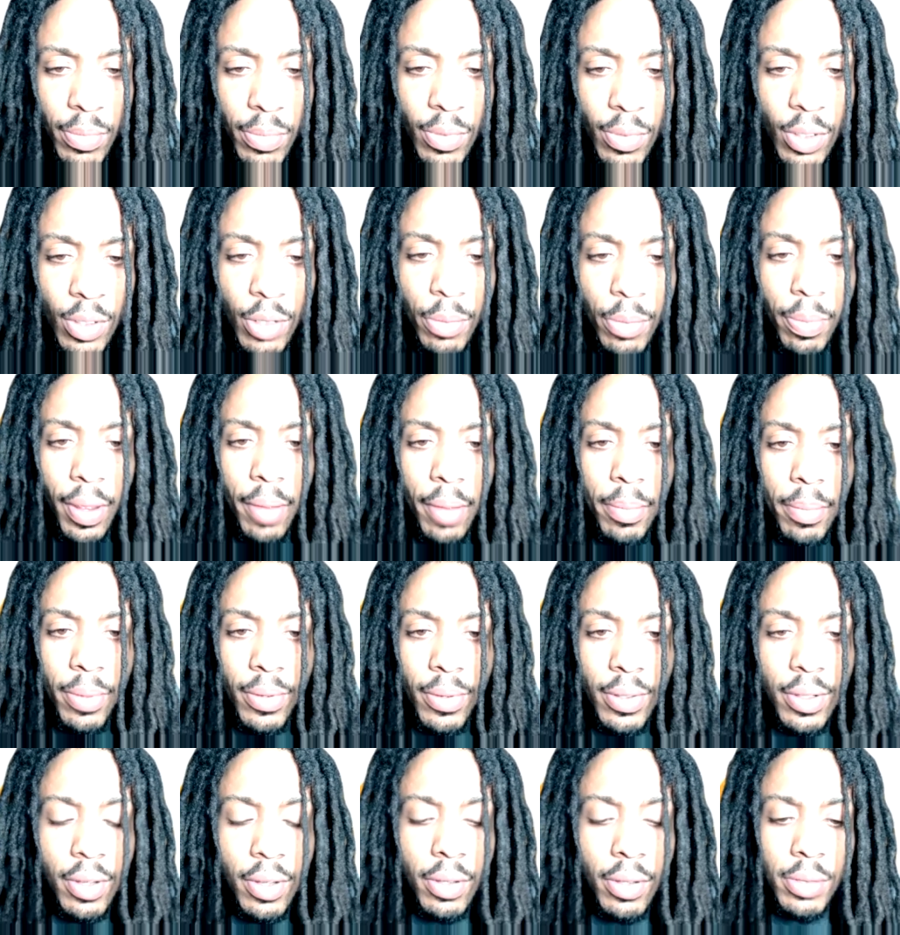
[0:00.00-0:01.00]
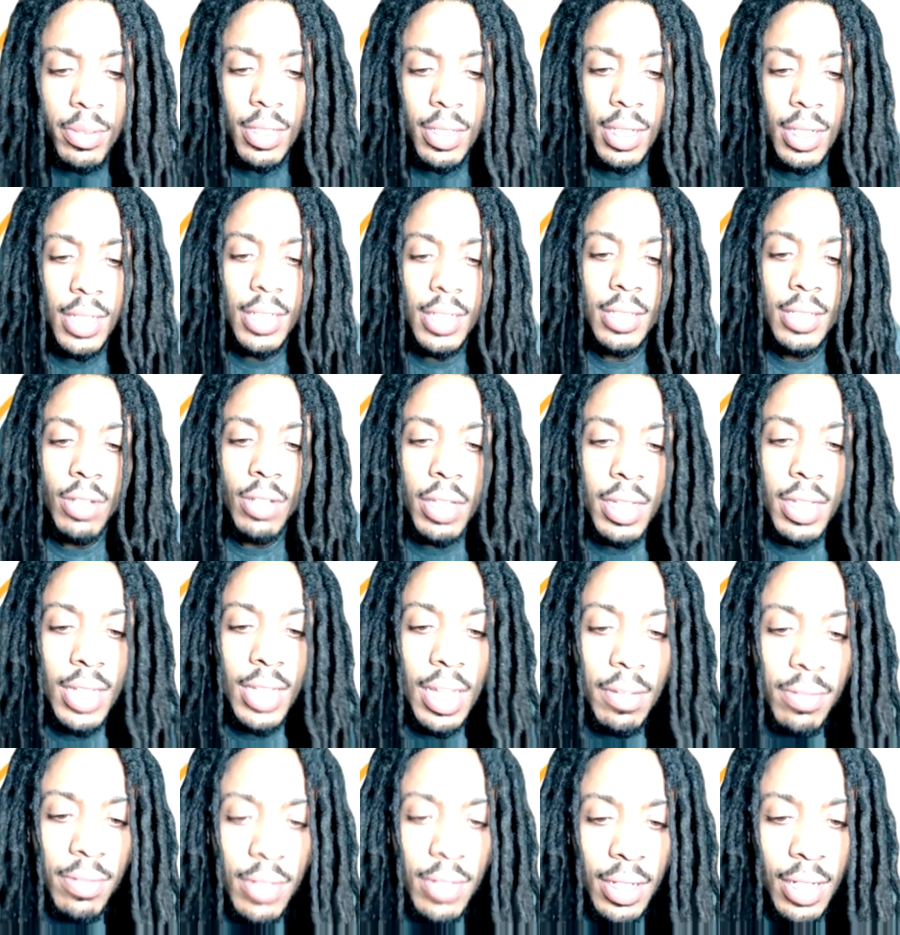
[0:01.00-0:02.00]
little paper. You know what I'm saying. So he
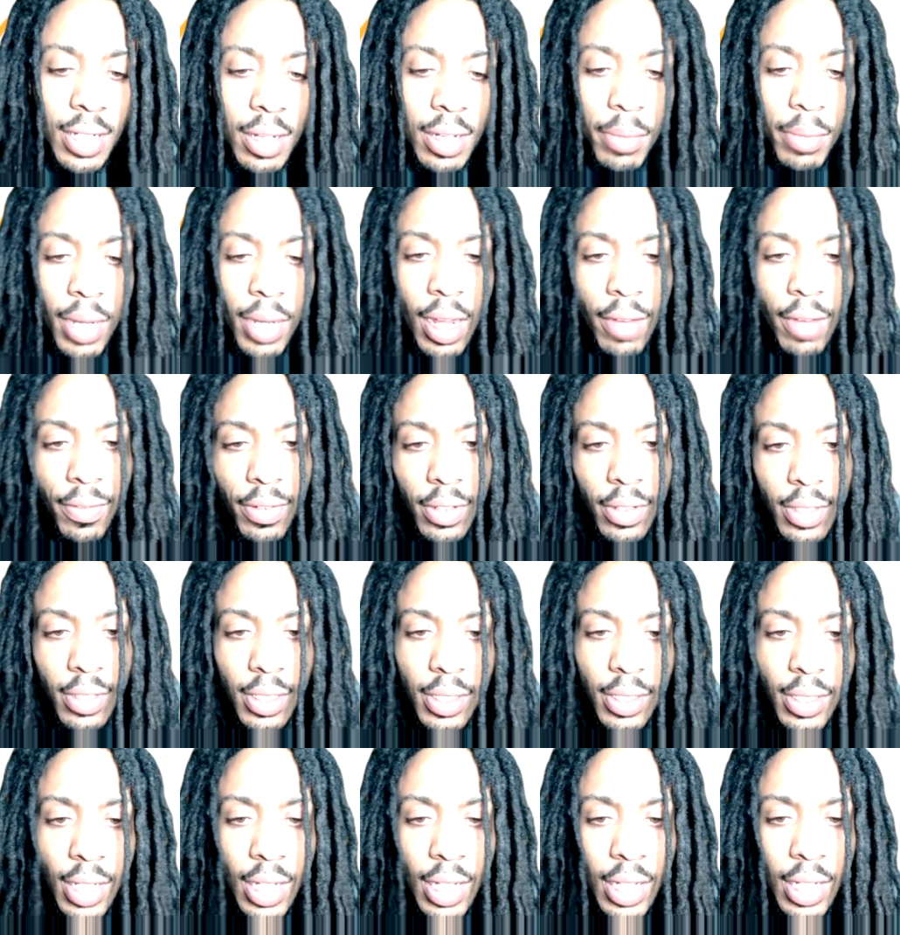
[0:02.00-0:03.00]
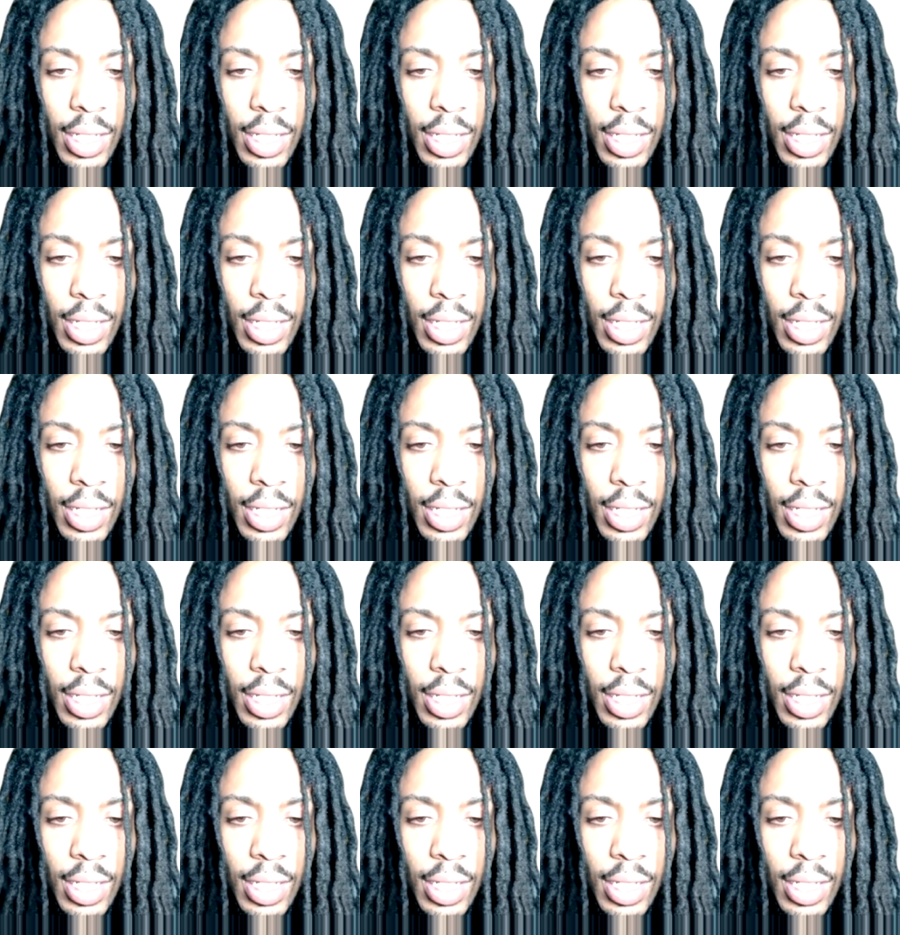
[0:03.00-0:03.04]
definitely coming out for this.